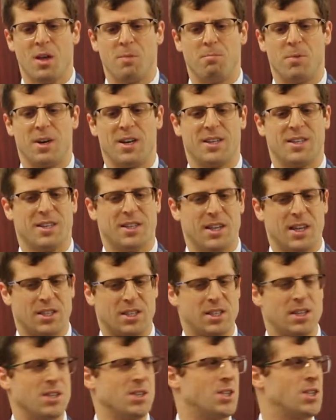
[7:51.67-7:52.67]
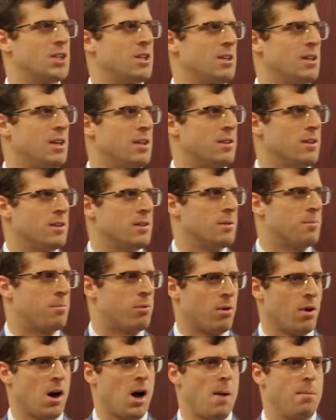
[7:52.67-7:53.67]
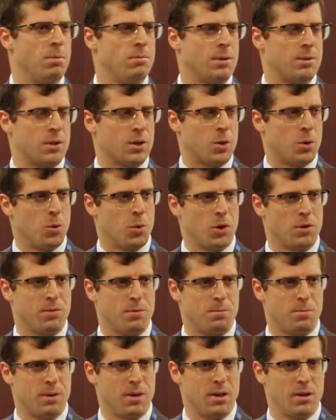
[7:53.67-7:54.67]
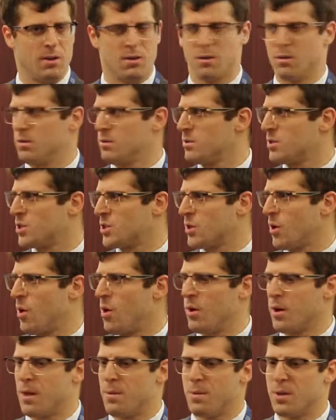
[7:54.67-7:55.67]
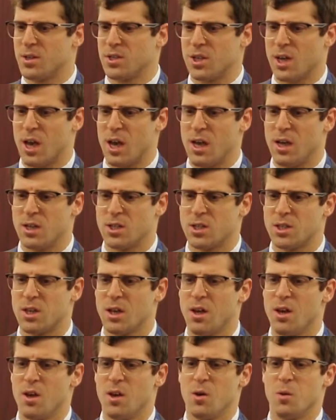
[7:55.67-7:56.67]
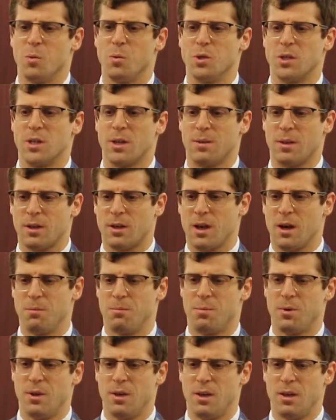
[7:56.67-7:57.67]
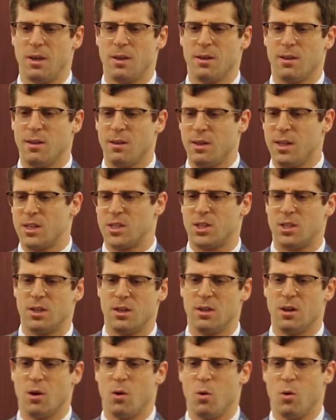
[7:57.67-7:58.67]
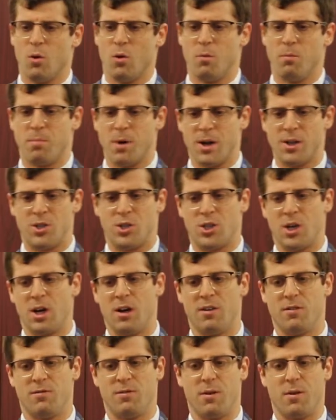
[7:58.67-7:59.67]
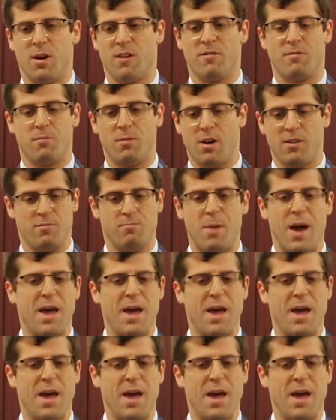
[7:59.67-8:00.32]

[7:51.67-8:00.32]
But essentially, the problem that the Court of Appeal saw in this case was that the company listed a whole bunch of